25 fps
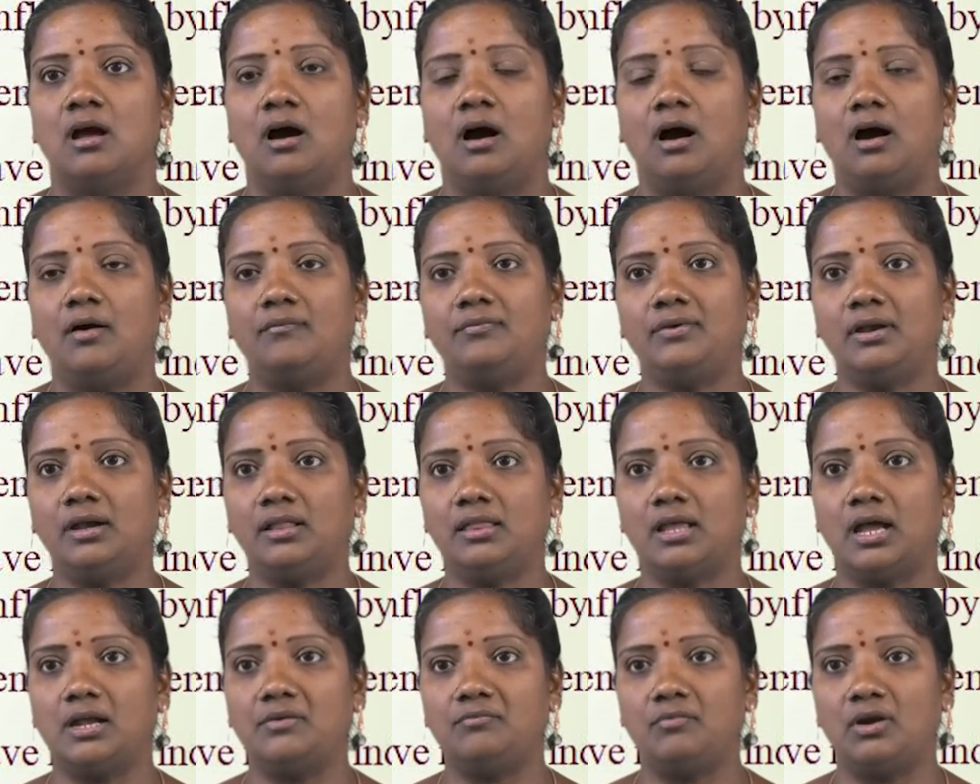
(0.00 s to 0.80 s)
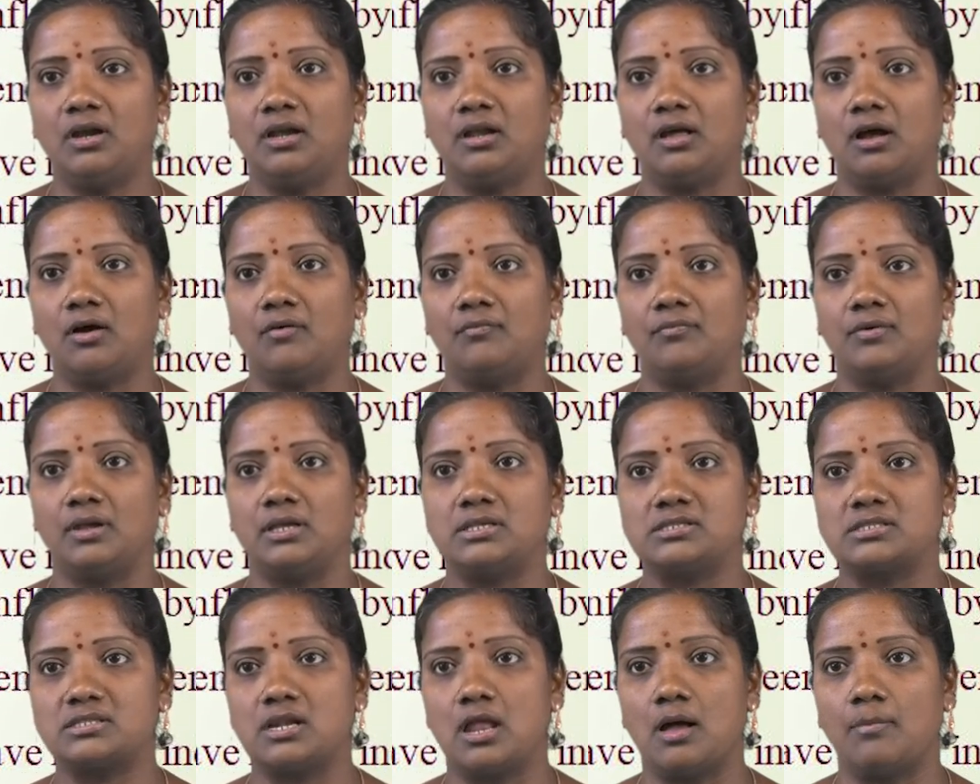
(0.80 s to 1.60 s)
After the advent of
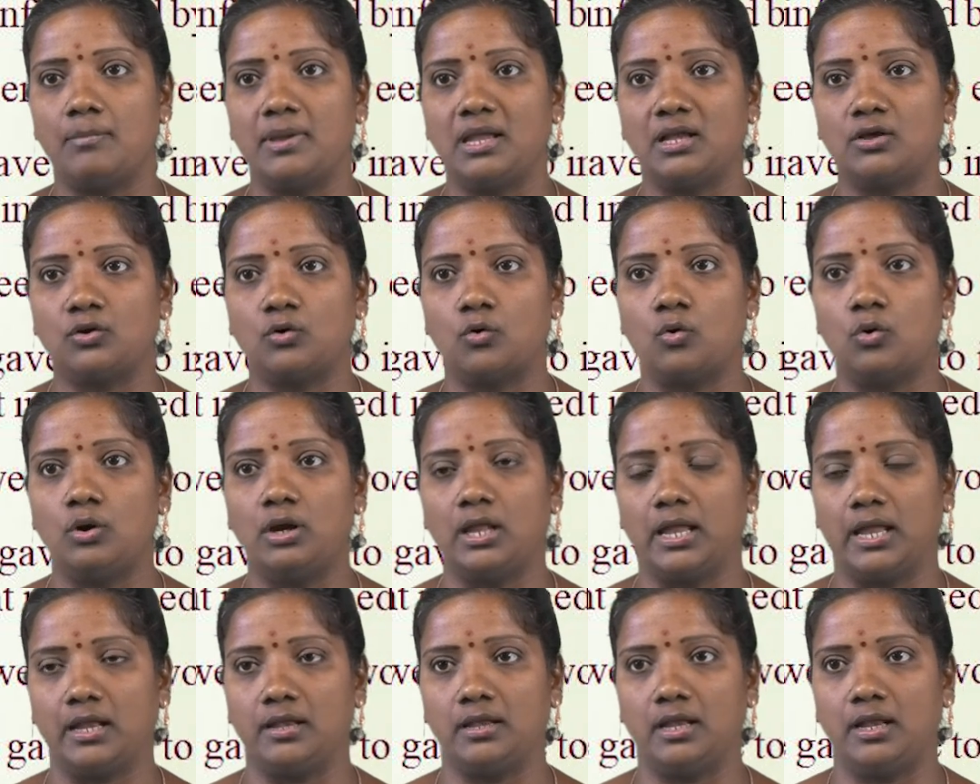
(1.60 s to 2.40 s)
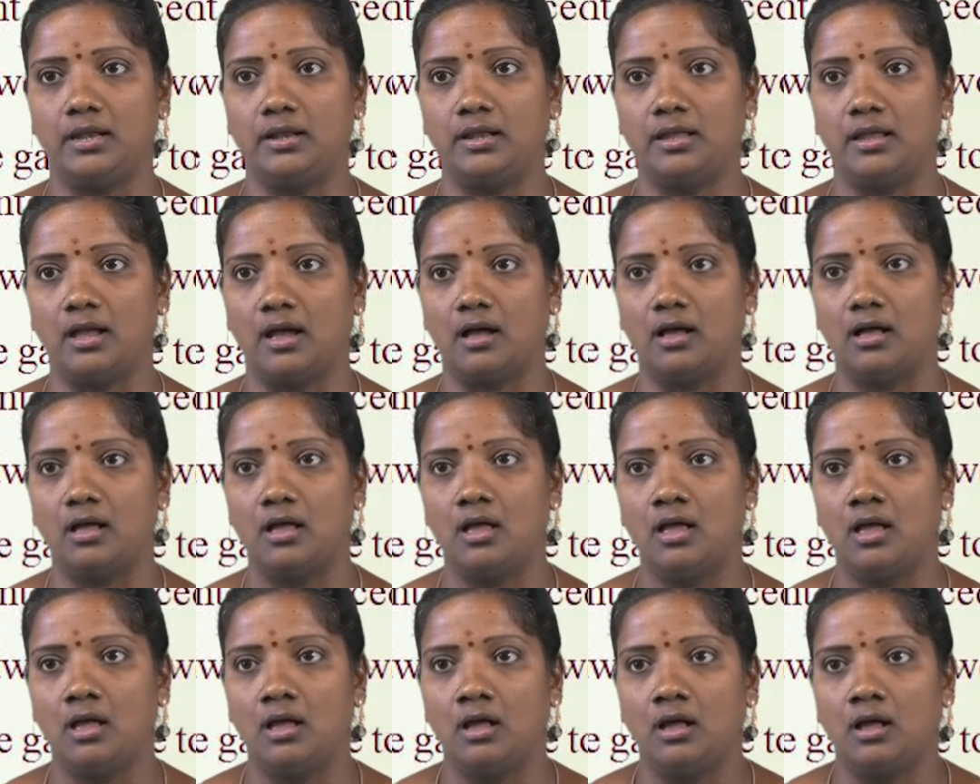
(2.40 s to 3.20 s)
Islamic role in India,
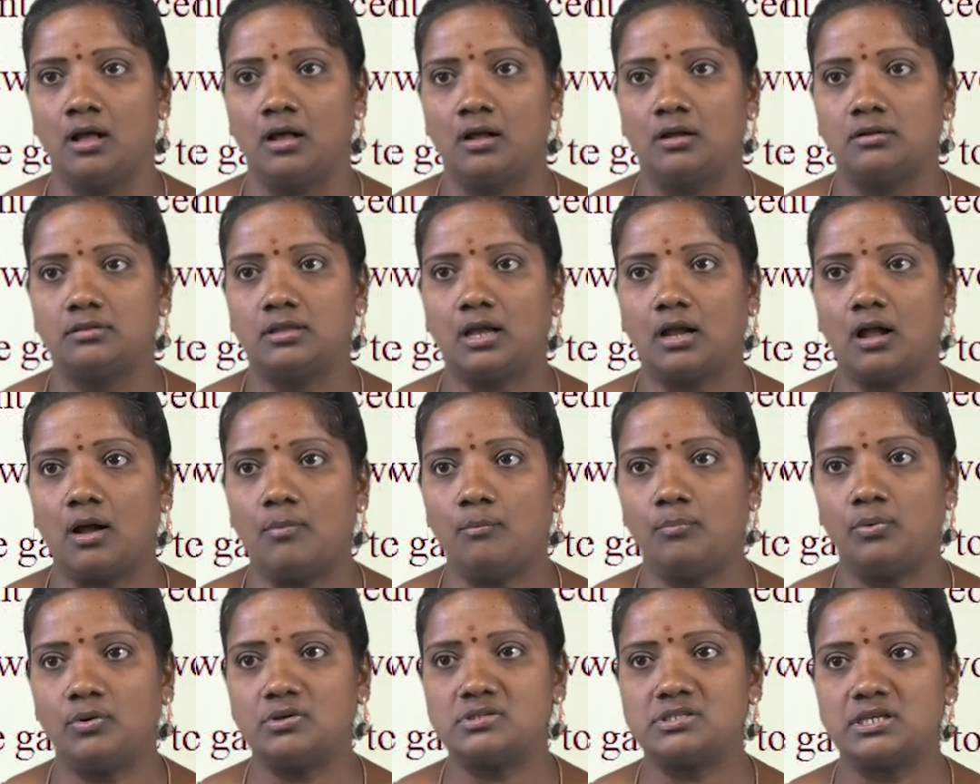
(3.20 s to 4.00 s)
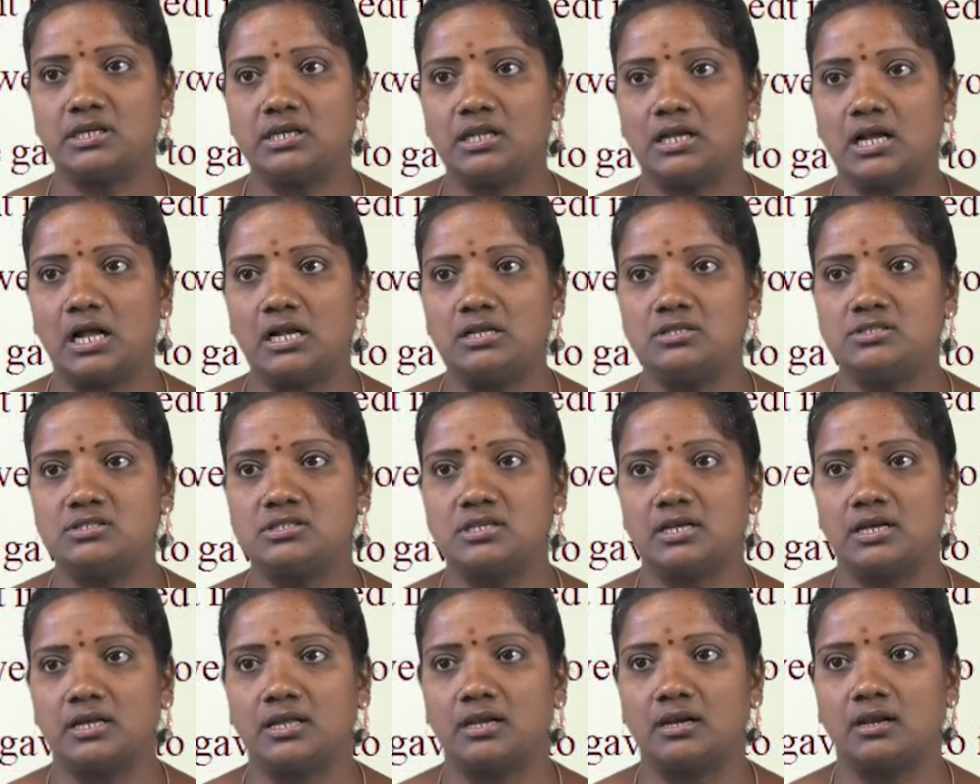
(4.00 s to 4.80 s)
the composite
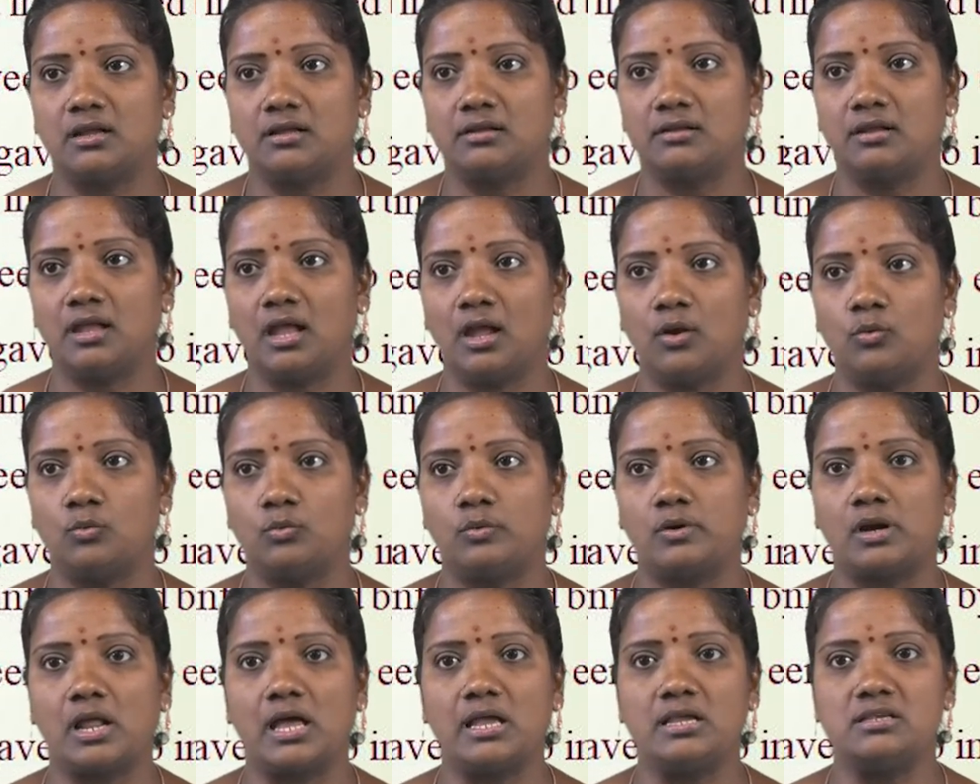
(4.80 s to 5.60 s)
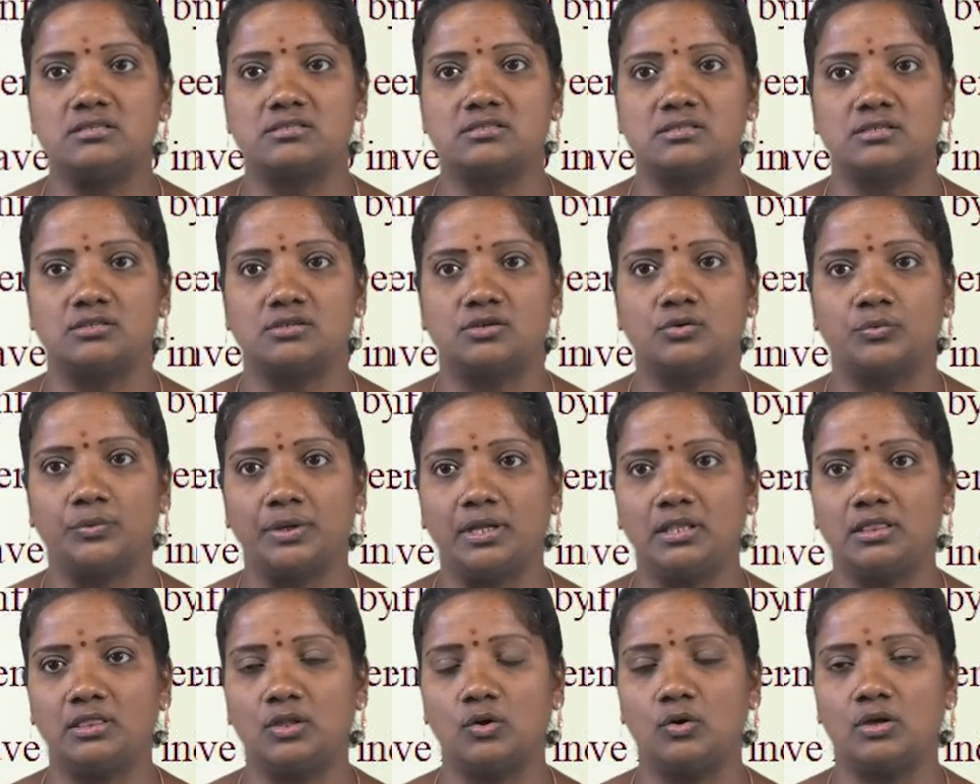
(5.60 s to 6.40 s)
culture gave rise to
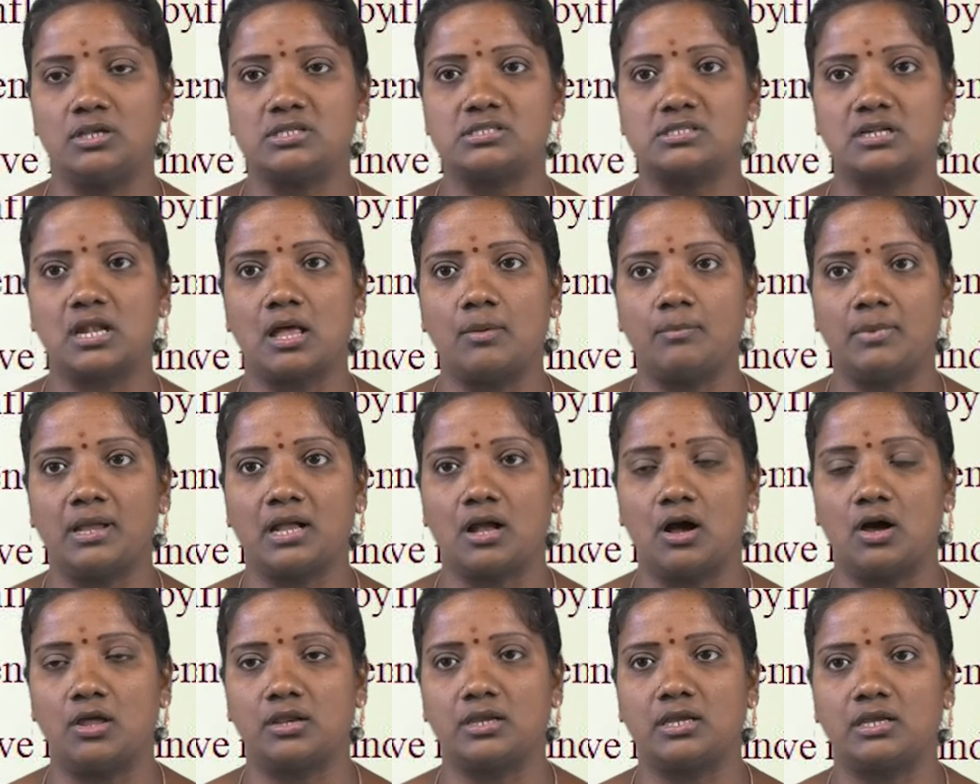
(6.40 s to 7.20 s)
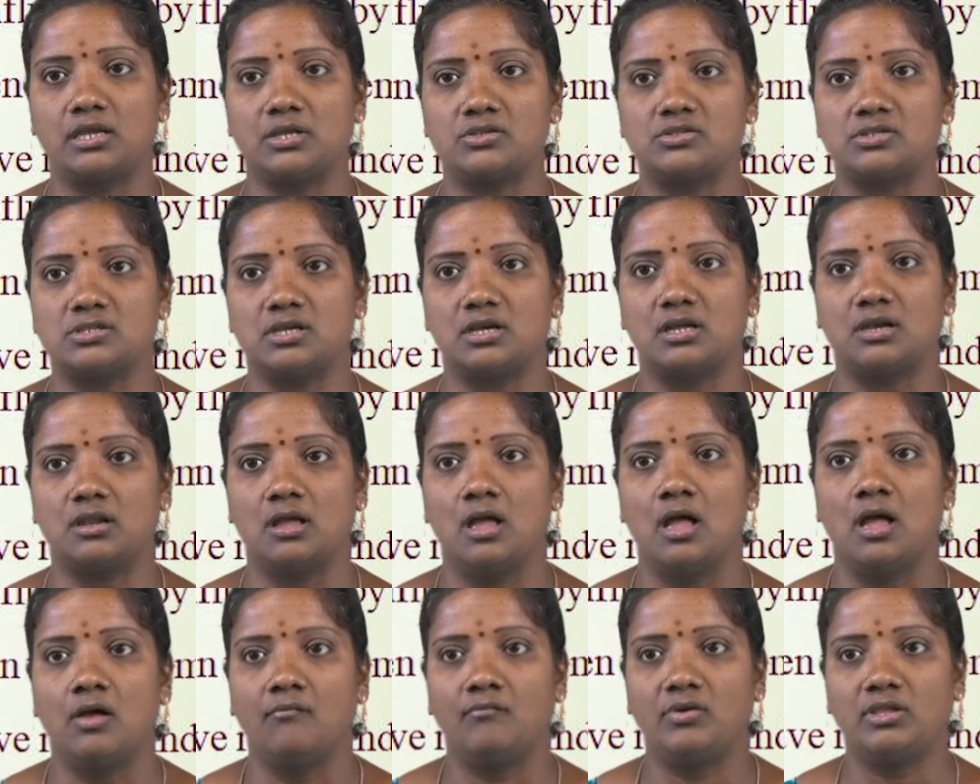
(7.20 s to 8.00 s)
Indo-Islamic architecture
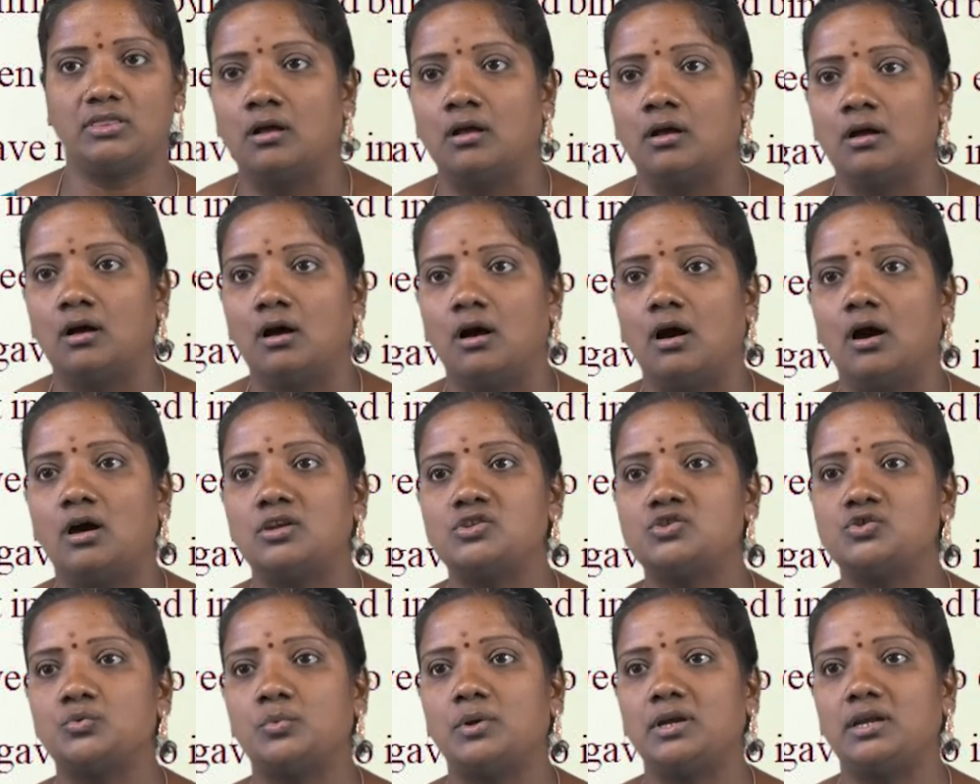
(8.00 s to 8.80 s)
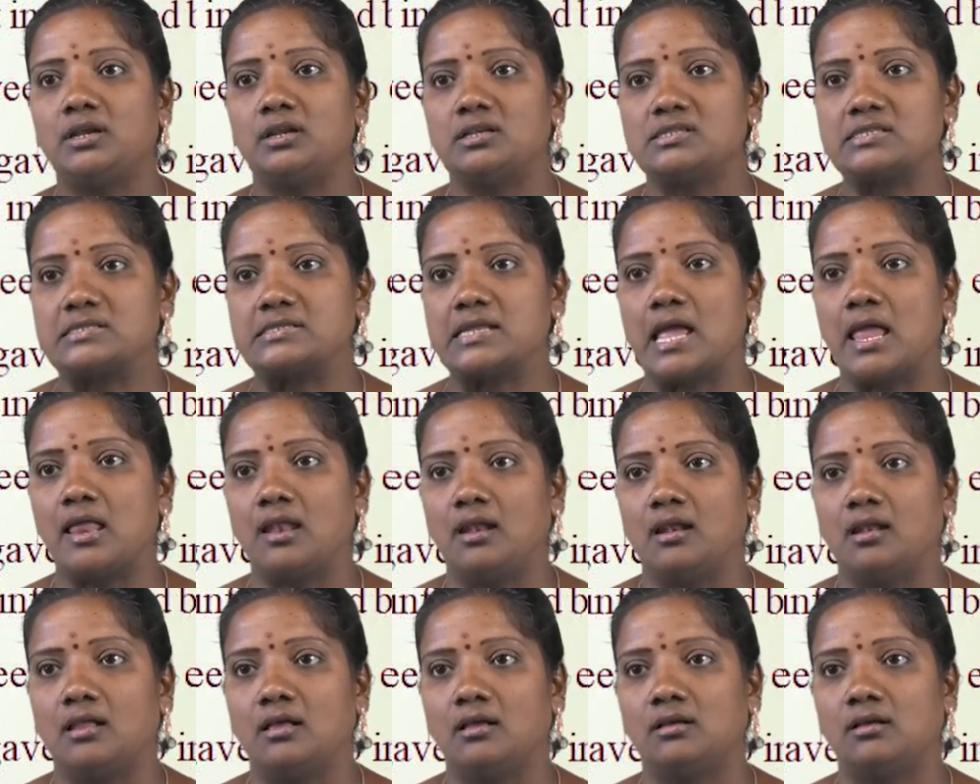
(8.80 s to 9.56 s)
with archway style.